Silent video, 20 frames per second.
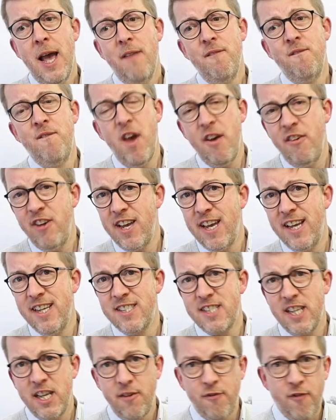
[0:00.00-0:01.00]
Very
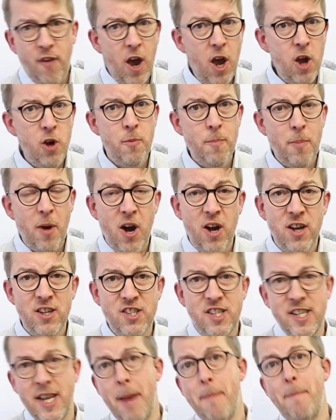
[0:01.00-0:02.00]
easy for home
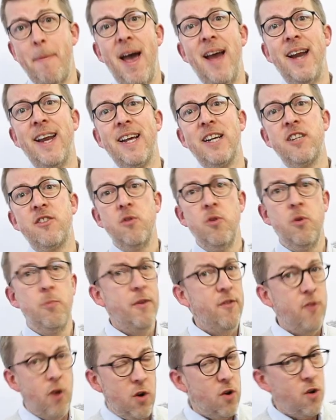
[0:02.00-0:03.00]
buyers to get panicked. Oh,
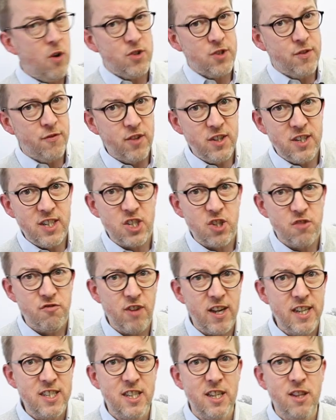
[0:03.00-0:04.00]
we've got lots of condition
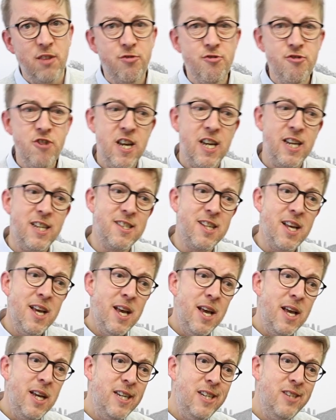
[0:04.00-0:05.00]
rating 3s.
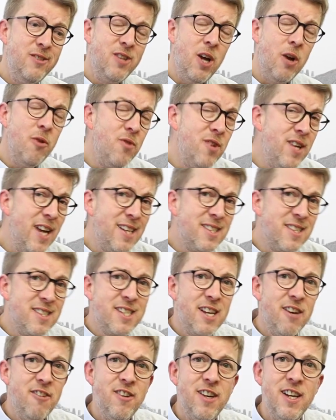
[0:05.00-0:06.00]
You don't
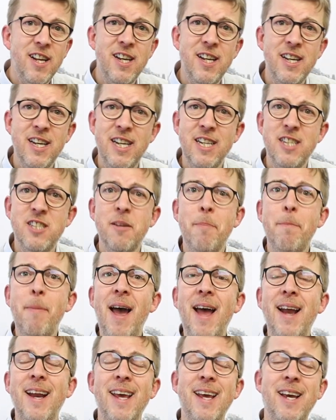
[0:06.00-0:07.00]
necessarily need to
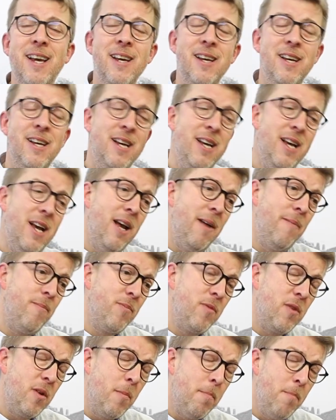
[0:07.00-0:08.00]
panic.
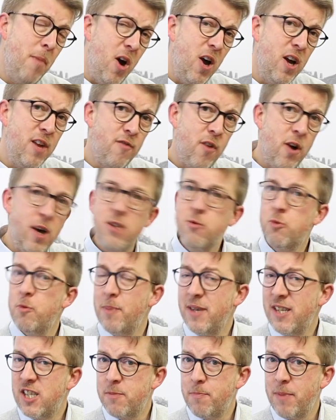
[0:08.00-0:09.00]
My advice would
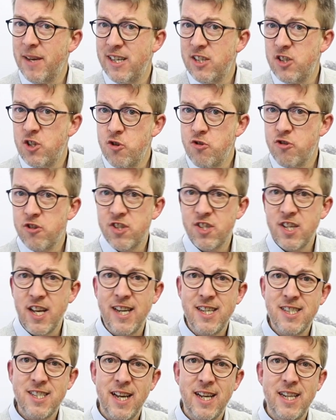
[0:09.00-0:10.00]
be speak to your
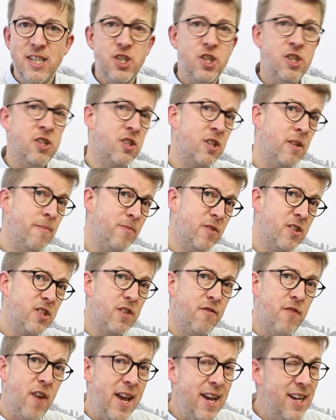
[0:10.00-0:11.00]
estate agent.
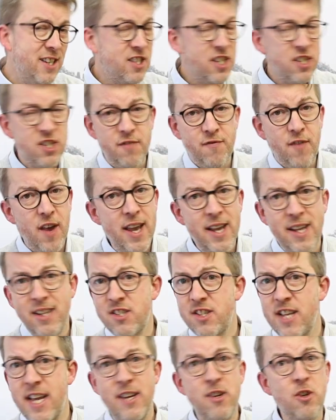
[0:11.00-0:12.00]
Surveyors are
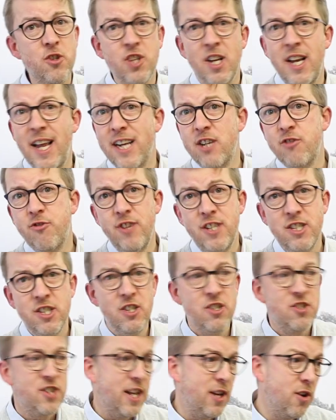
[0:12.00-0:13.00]
surveyors, they're not
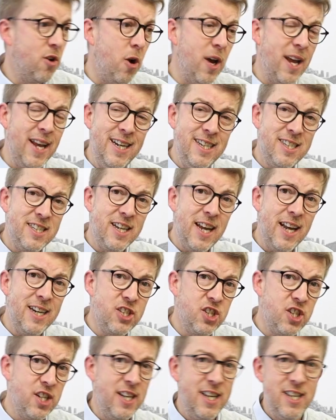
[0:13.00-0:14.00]
electricians, they're not heating
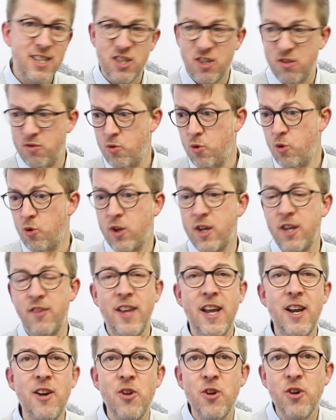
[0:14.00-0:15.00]
engineers, and nor can
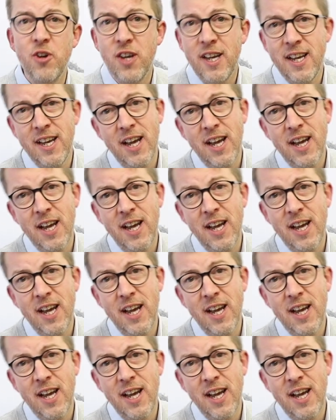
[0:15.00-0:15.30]
they look